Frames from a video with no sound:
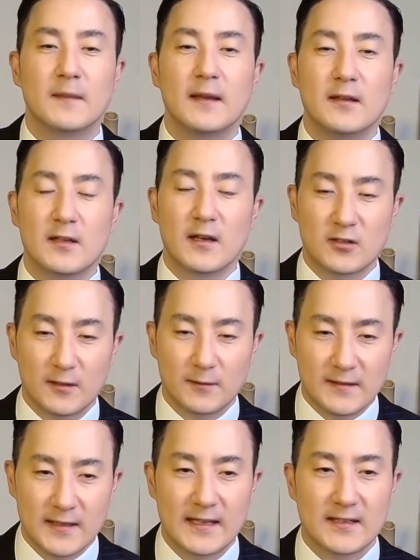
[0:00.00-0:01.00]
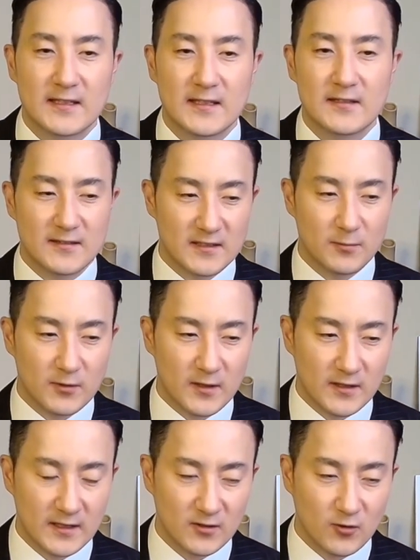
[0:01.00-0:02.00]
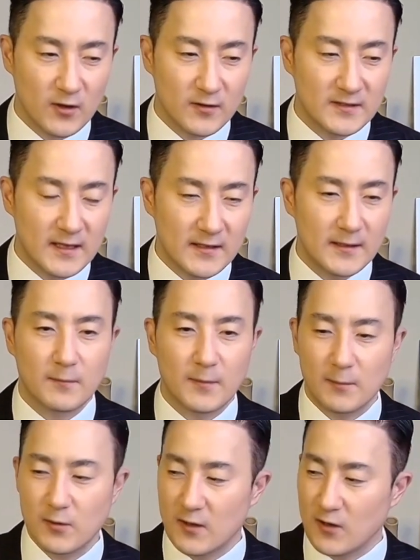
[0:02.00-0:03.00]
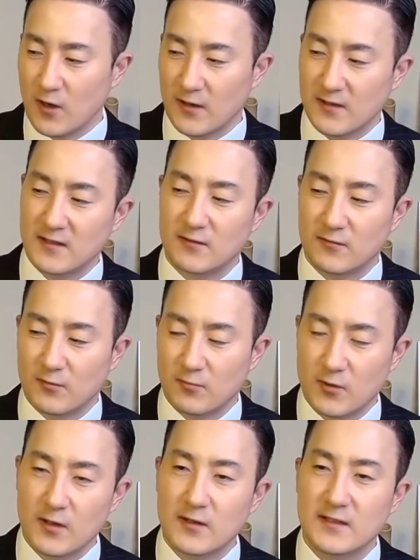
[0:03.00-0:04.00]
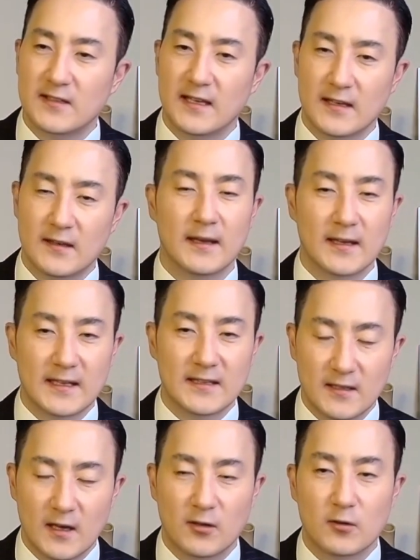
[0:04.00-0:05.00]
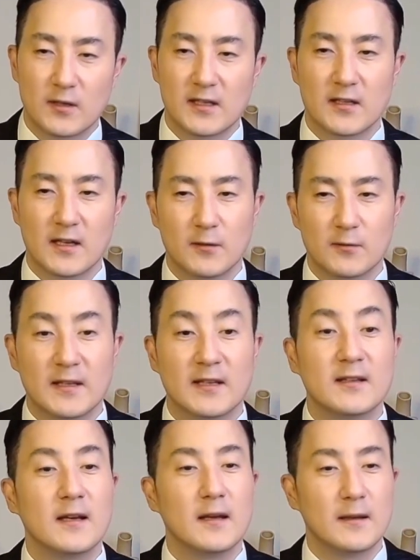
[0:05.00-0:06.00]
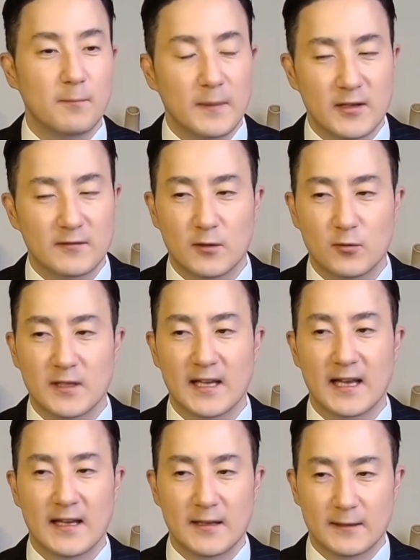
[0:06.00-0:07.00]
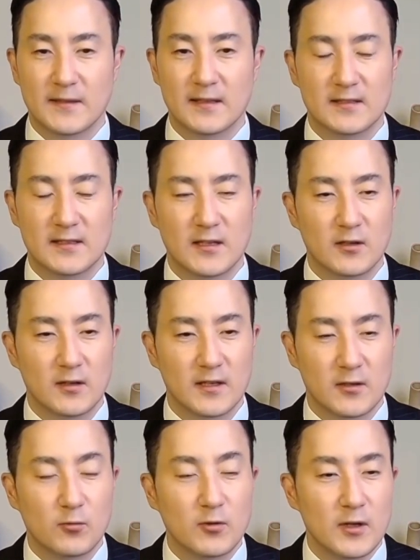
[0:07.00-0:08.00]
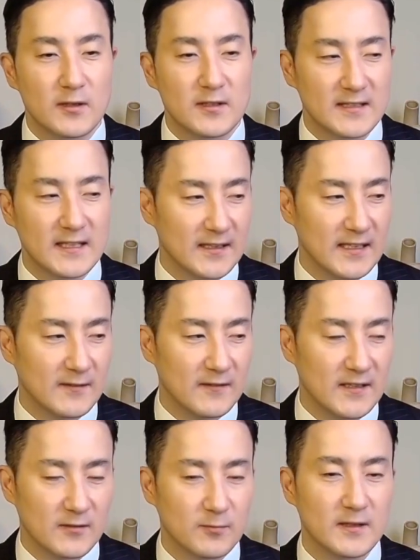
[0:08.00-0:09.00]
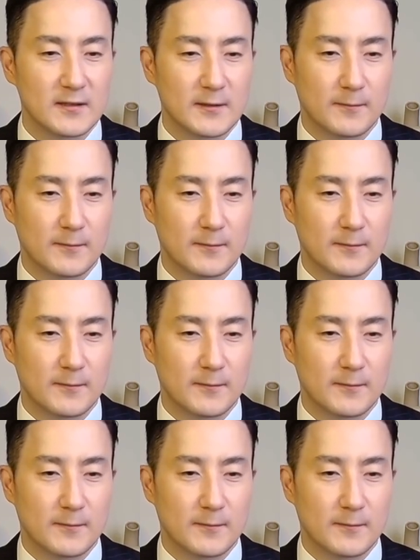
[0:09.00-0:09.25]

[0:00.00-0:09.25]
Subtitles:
In such cases, the ability to offset paper losses from real estate against other income is a benefit we can consider in real estate investment.